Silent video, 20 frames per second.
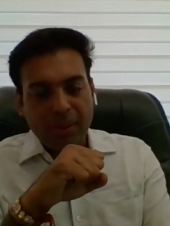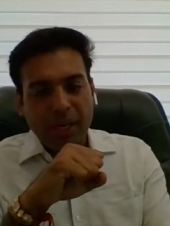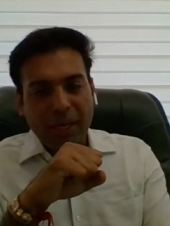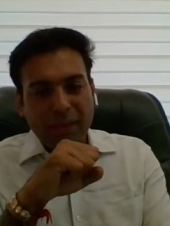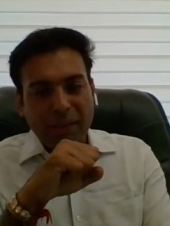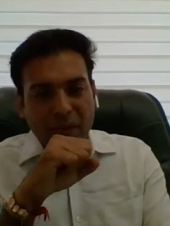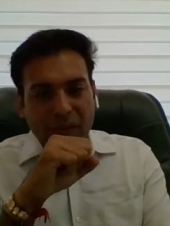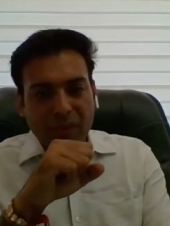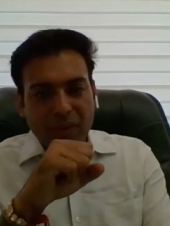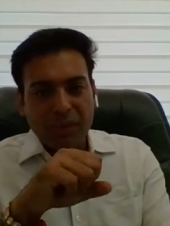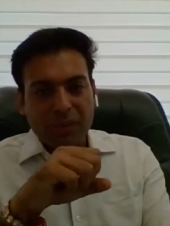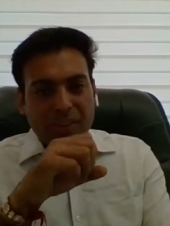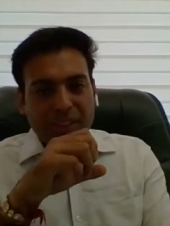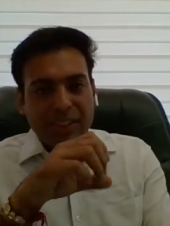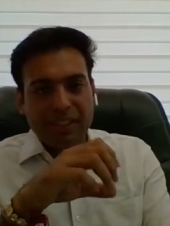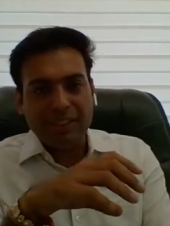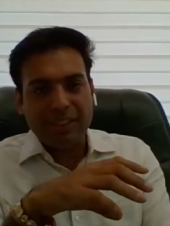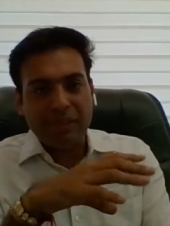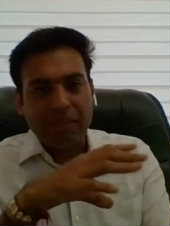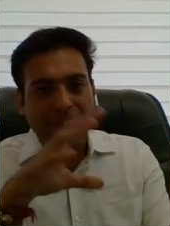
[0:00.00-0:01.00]
So I want to
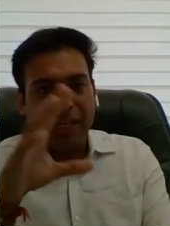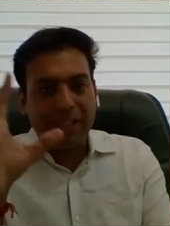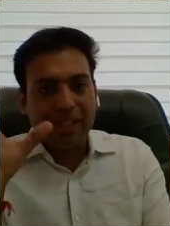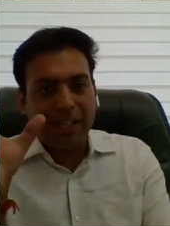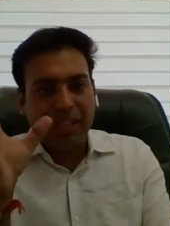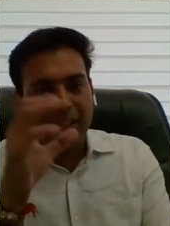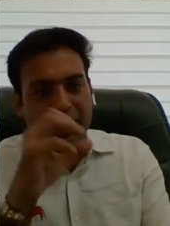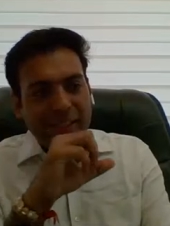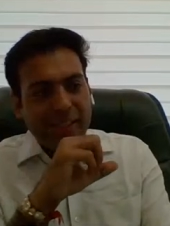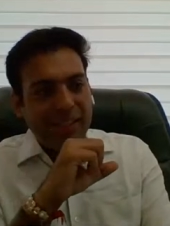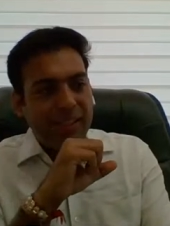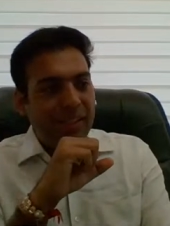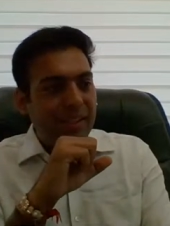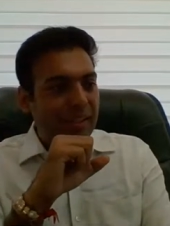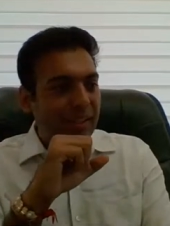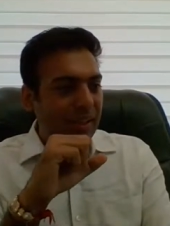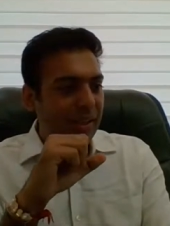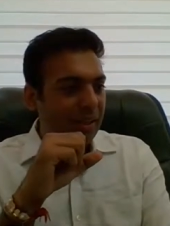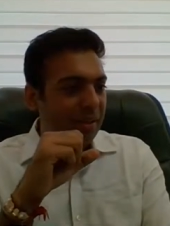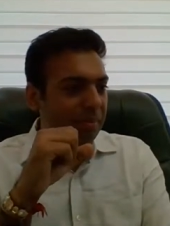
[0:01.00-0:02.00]
change the mentality,
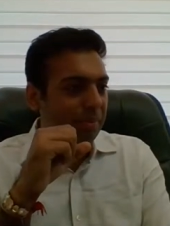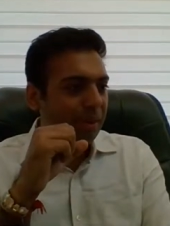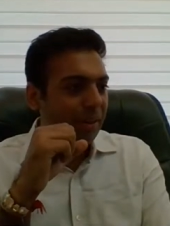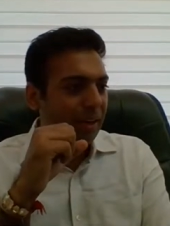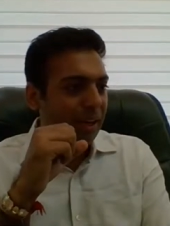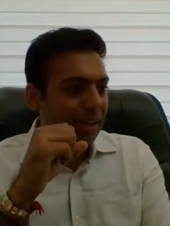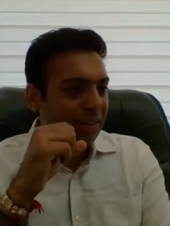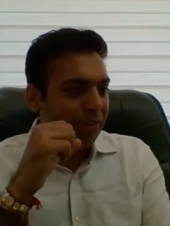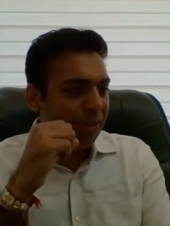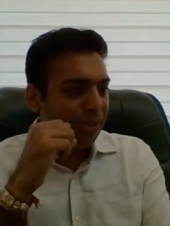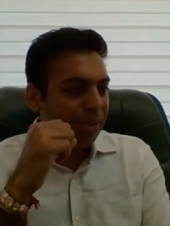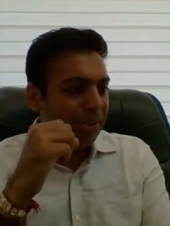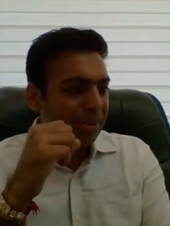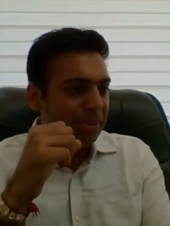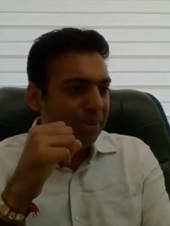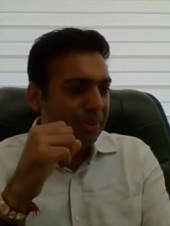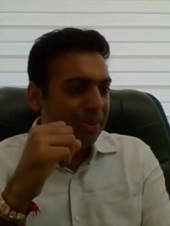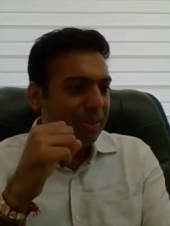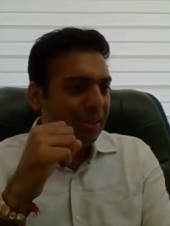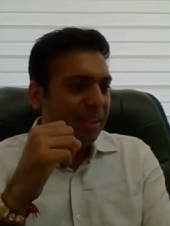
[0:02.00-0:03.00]
and my, I want
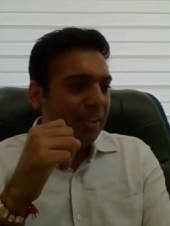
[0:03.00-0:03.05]
to